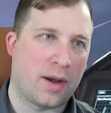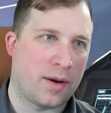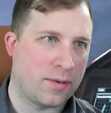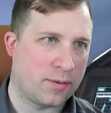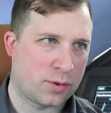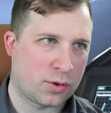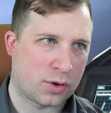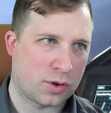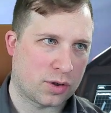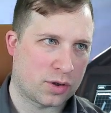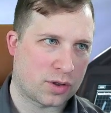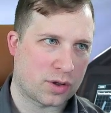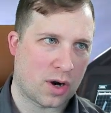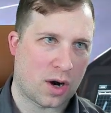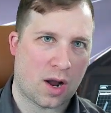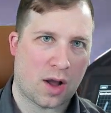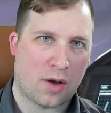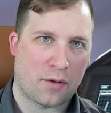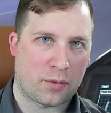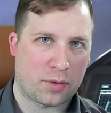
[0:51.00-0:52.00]
should start
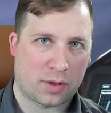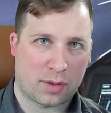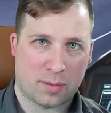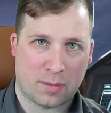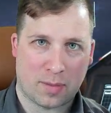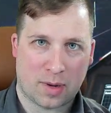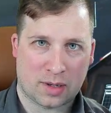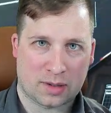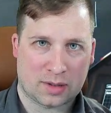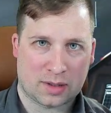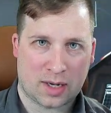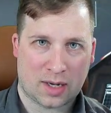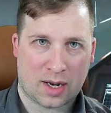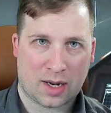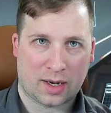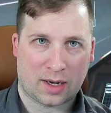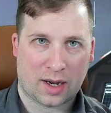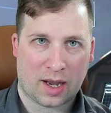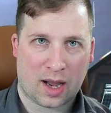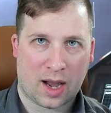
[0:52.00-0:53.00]
off with the
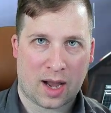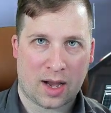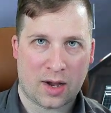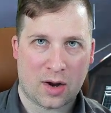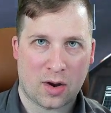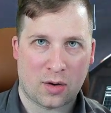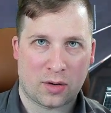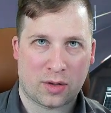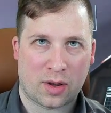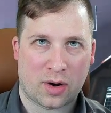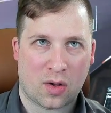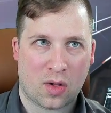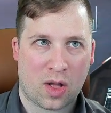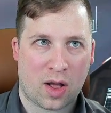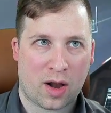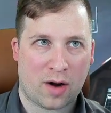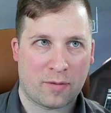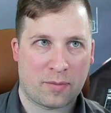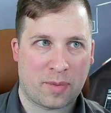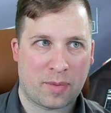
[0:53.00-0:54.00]
Mustang. I know that a
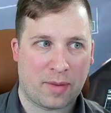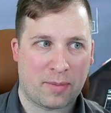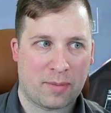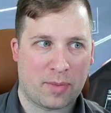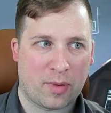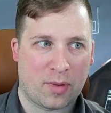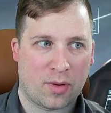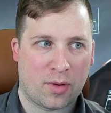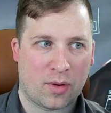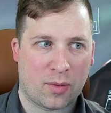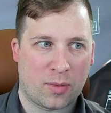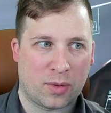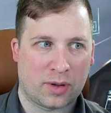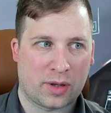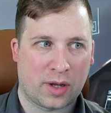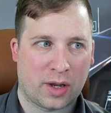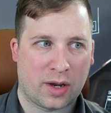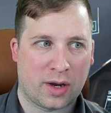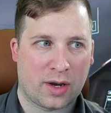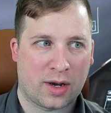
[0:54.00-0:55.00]
lot of people will
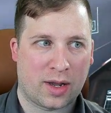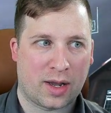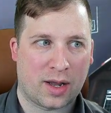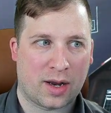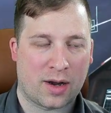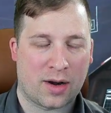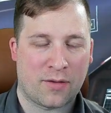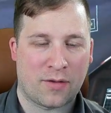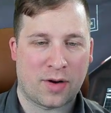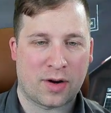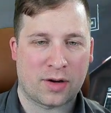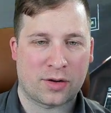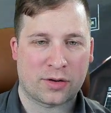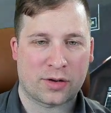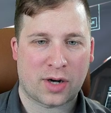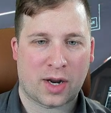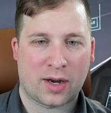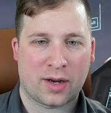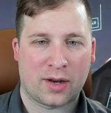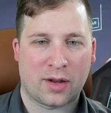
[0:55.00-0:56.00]
tell you to get an Avenger
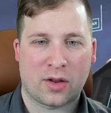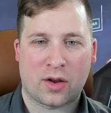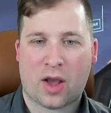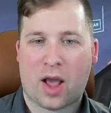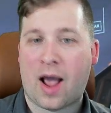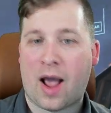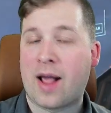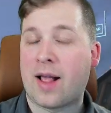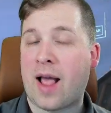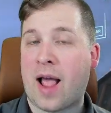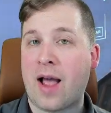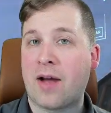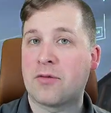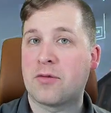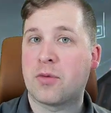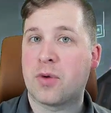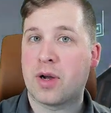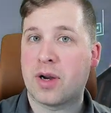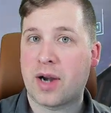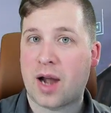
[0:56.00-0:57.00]
Titan. Look, I have
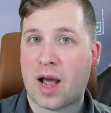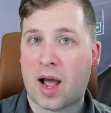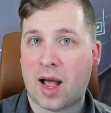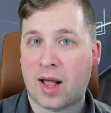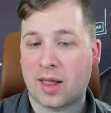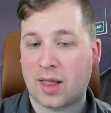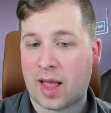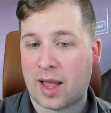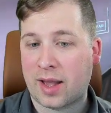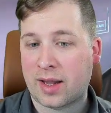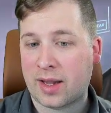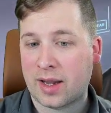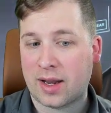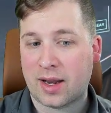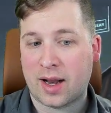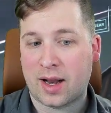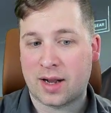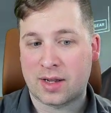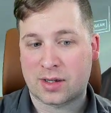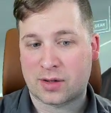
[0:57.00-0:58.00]
one. I like it.
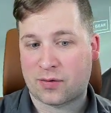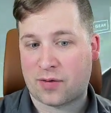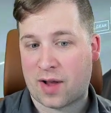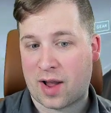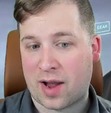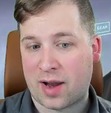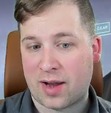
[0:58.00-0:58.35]
It's fine.